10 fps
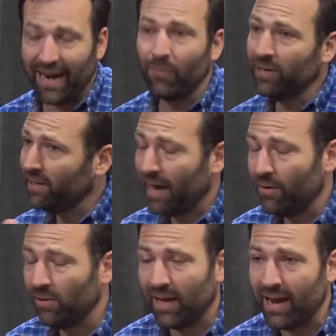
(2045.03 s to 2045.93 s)
I really I
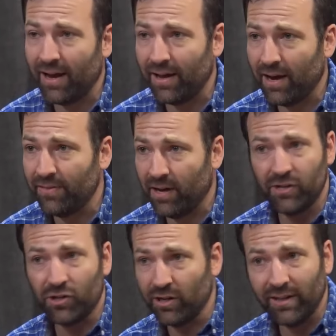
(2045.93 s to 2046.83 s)
rely on on,
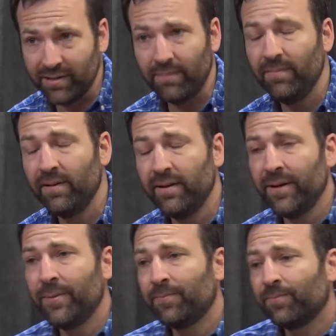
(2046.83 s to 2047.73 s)
on journalism,
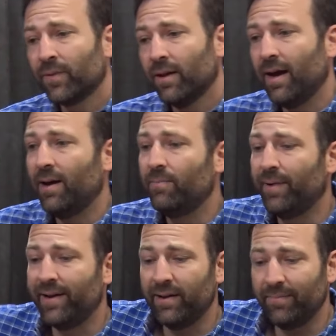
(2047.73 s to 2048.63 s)
uh,
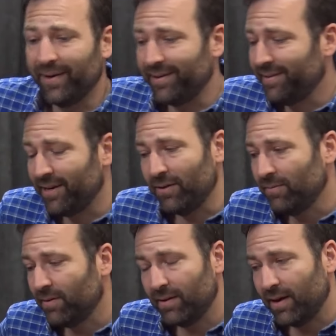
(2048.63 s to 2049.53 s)
but but you
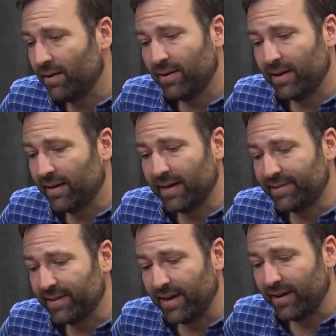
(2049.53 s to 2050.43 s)
know uh, it,
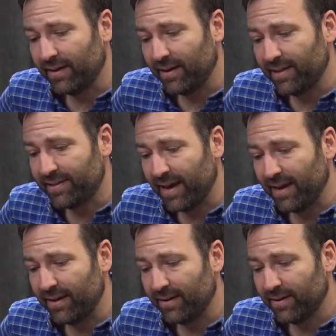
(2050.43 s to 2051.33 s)
it's a it's
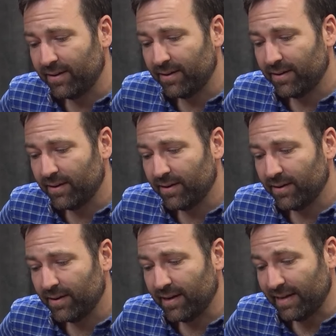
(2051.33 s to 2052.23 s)
a
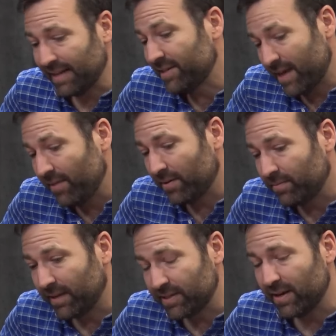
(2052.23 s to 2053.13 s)
it, that's
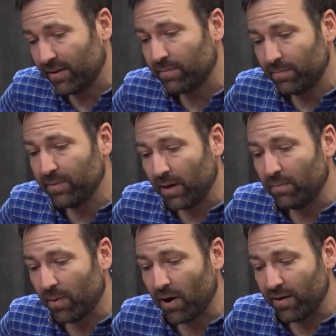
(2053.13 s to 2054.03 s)
another that's another you know
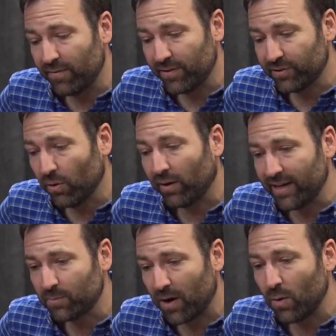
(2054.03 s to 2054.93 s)
part of the story.
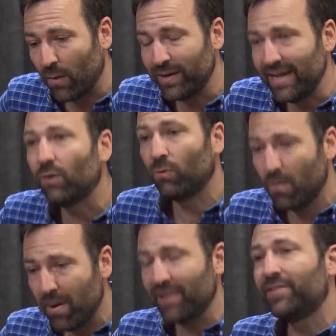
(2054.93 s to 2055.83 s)
It's part of why we need a
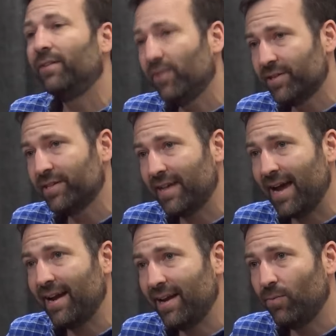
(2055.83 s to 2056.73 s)
robust civil
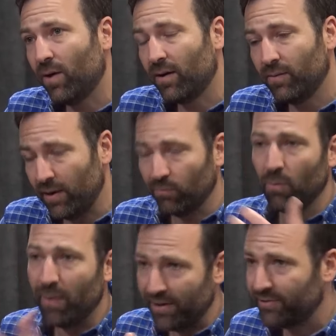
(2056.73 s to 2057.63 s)
society where and
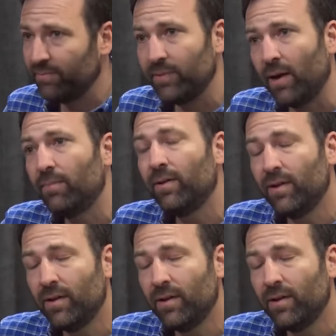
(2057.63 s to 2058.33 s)
robust you know.